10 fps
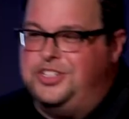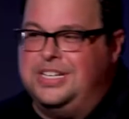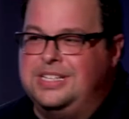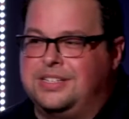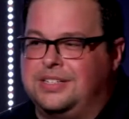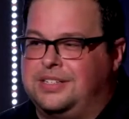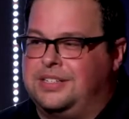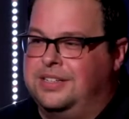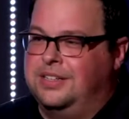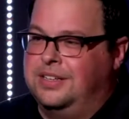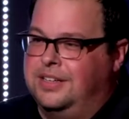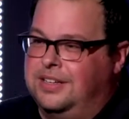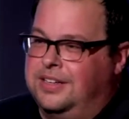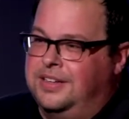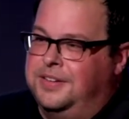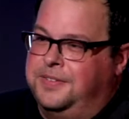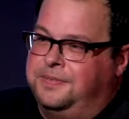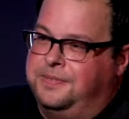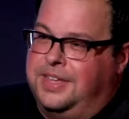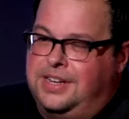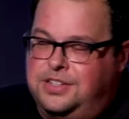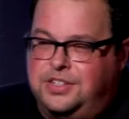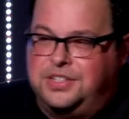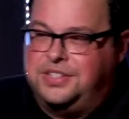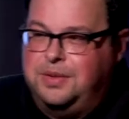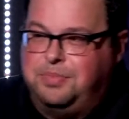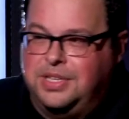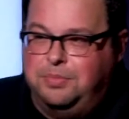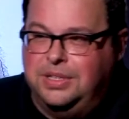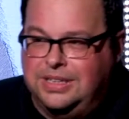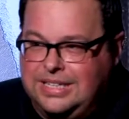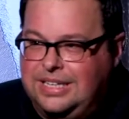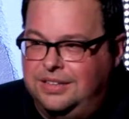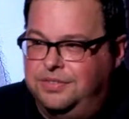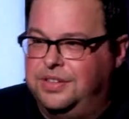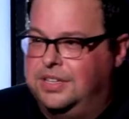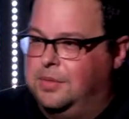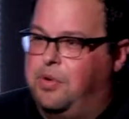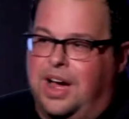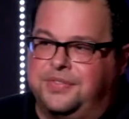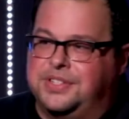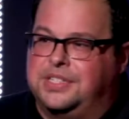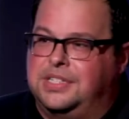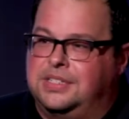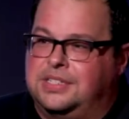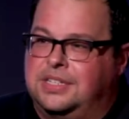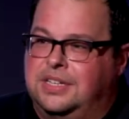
Jesus, they didn't just simply believe in the prophecies.